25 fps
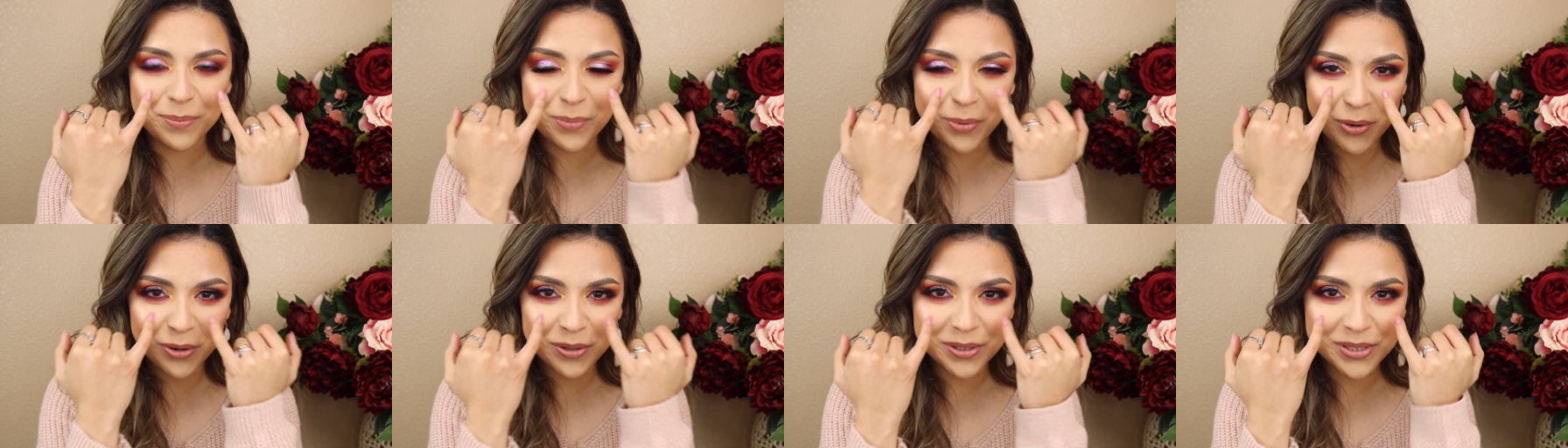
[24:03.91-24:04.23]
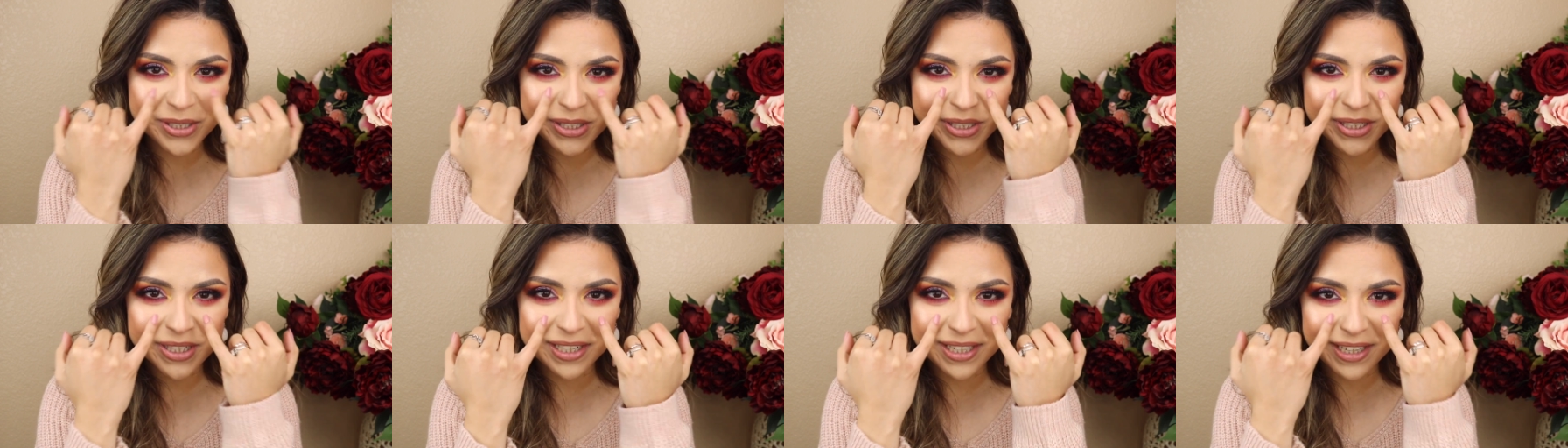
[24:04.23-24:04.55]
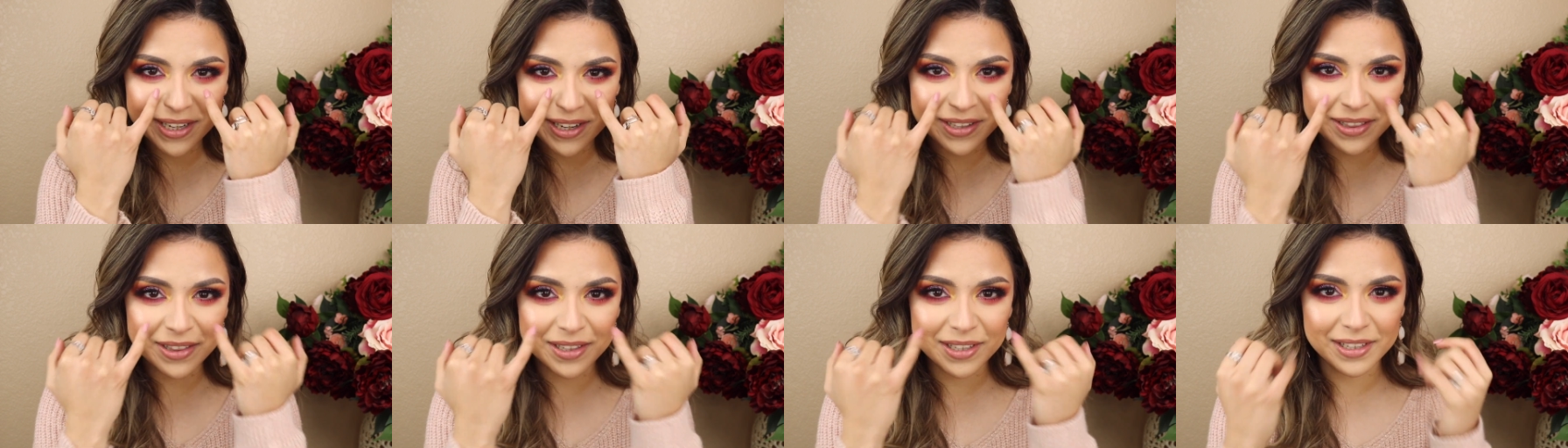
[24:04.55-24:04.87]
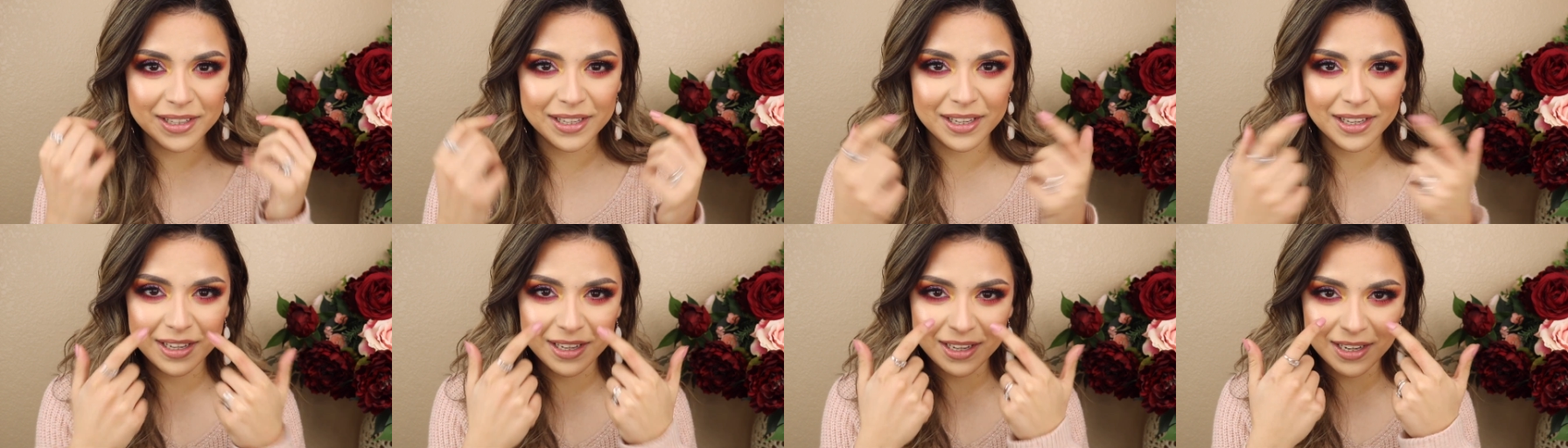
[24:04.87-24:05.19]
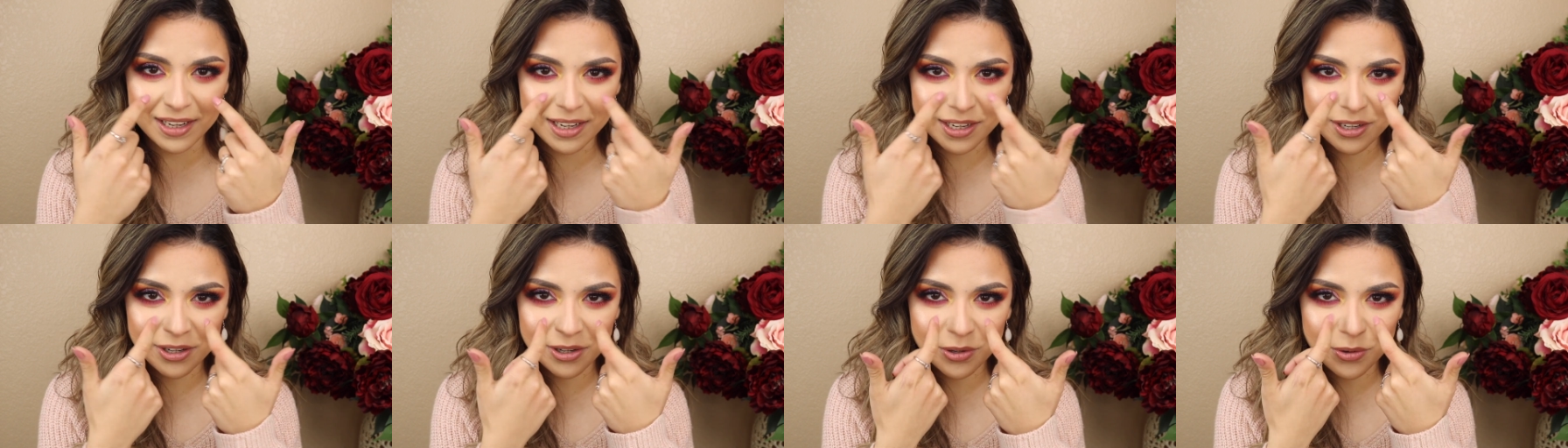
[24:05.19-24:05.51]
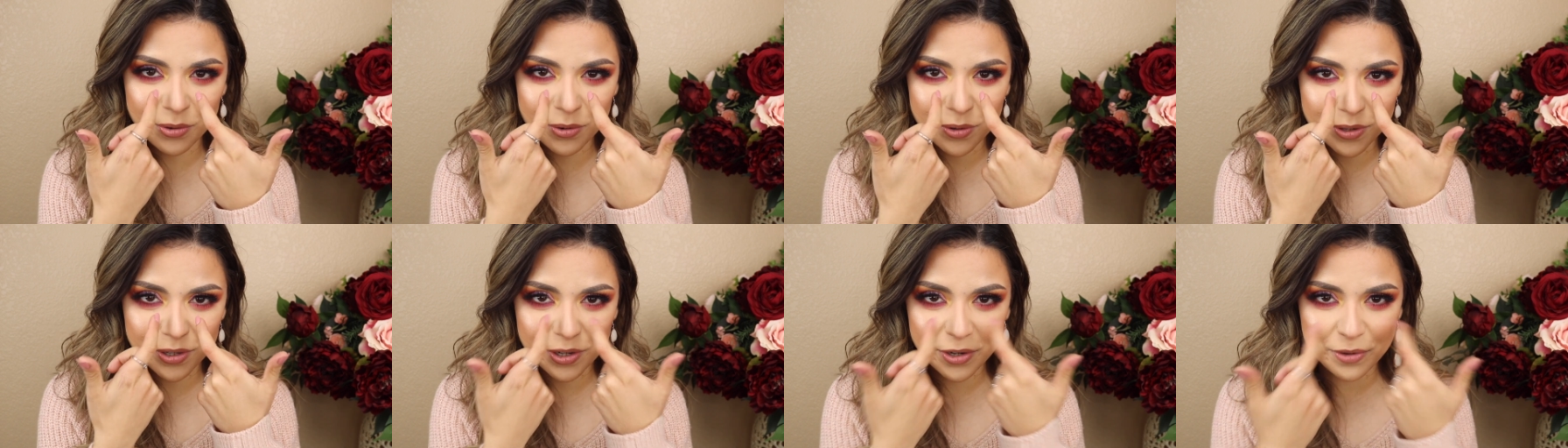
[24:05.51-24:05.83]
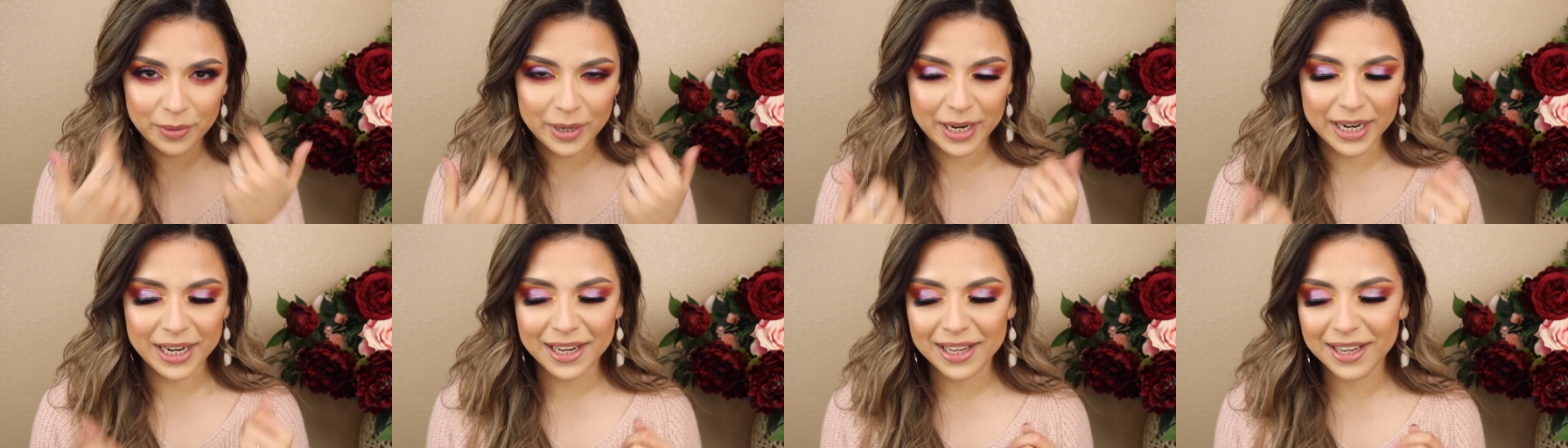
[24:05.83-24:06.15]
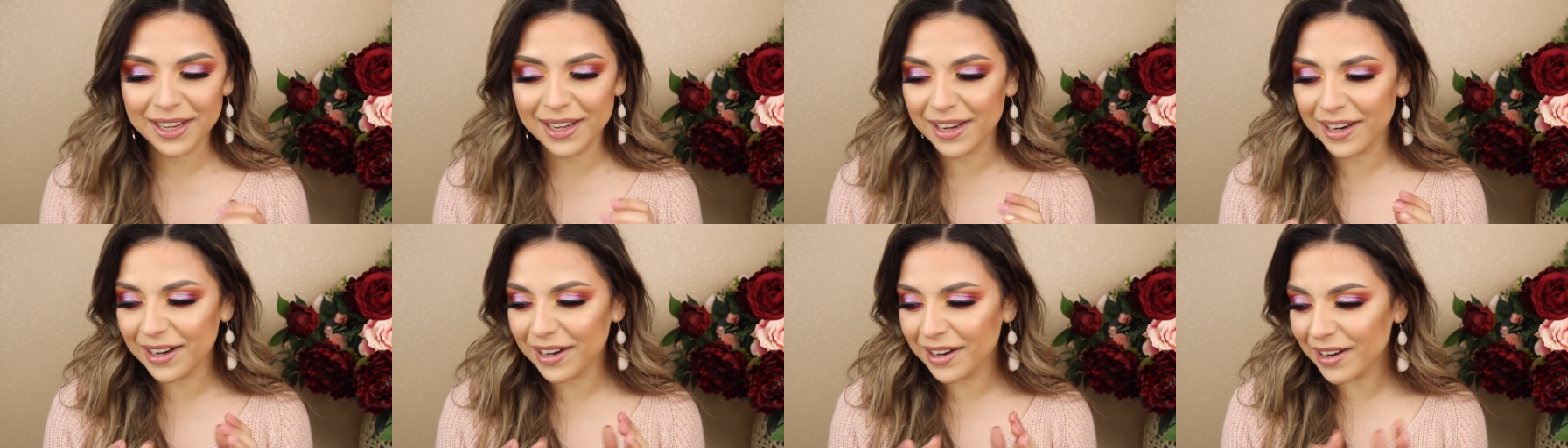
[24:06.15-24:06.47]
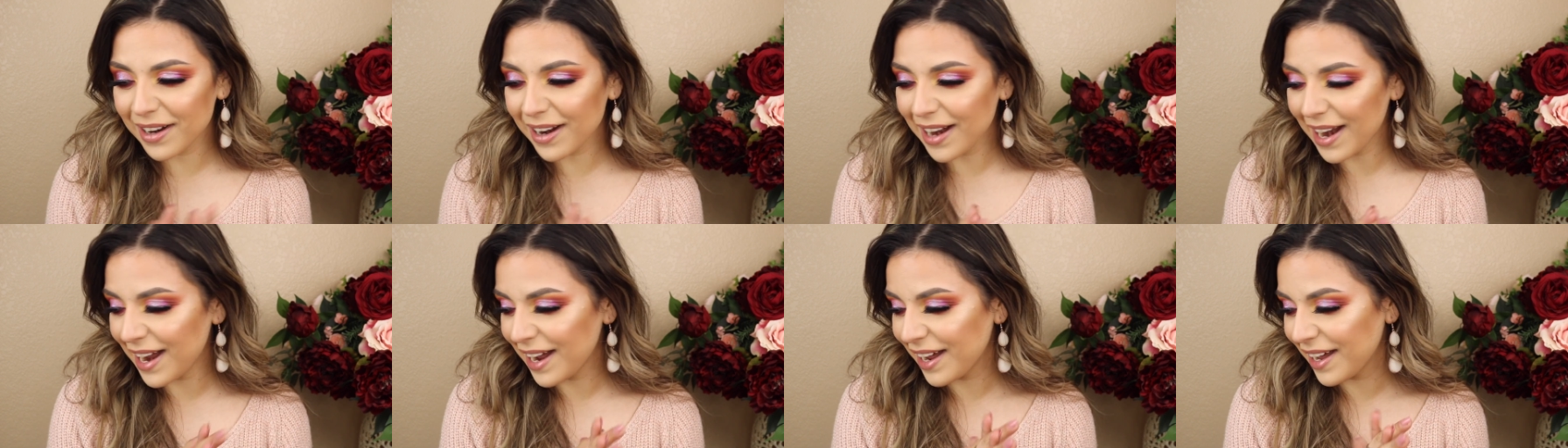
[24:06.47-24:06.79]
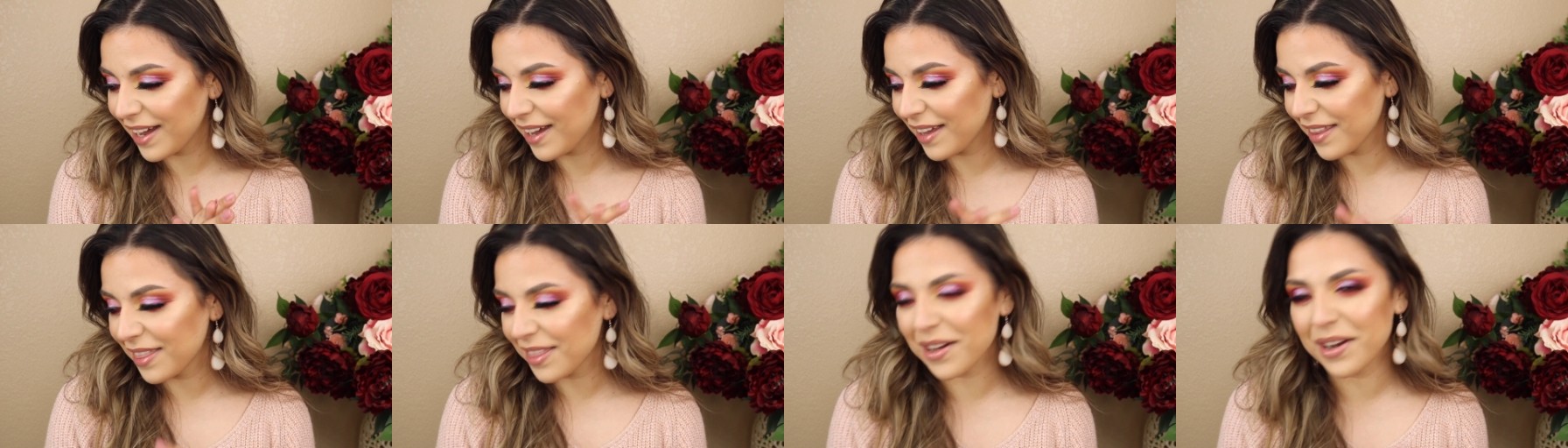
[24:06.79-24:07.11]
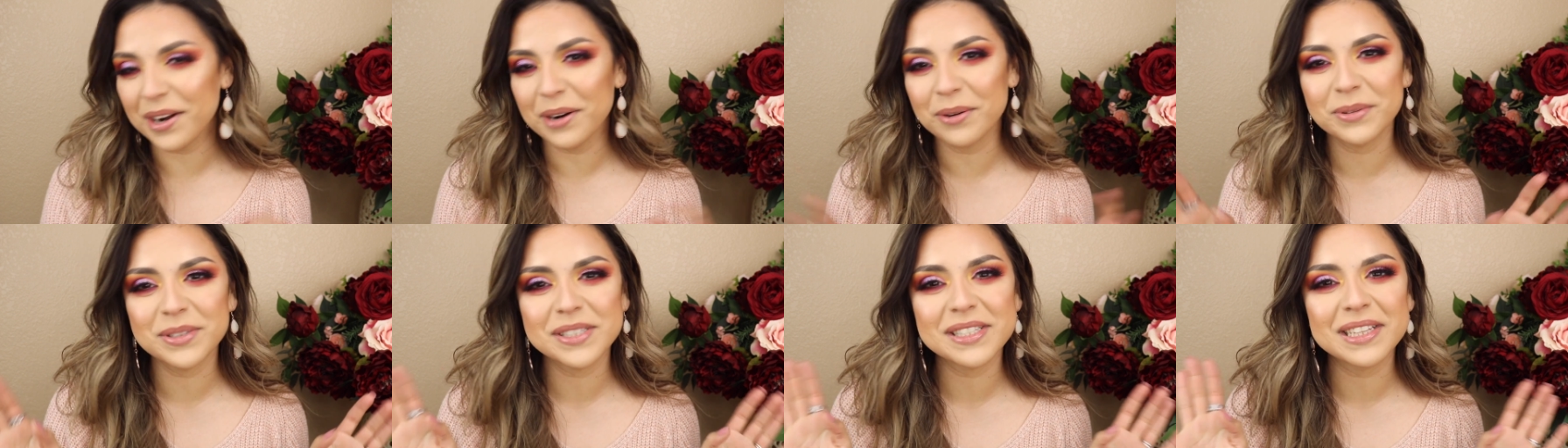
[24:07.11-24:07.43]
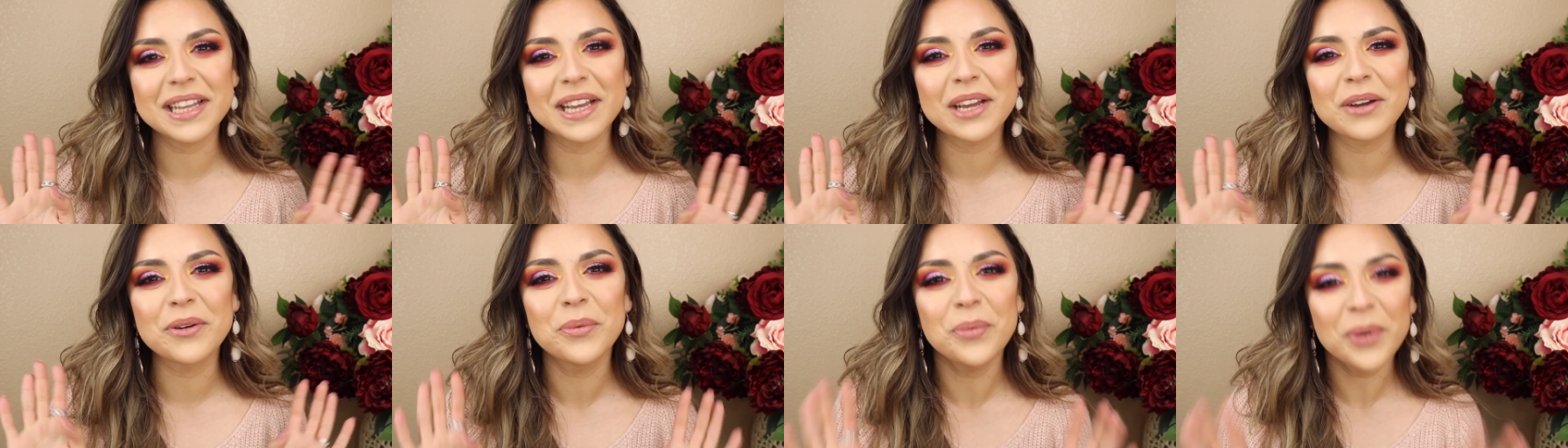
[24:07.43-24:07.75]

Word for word: portion on the inner corner right here. I thought it was like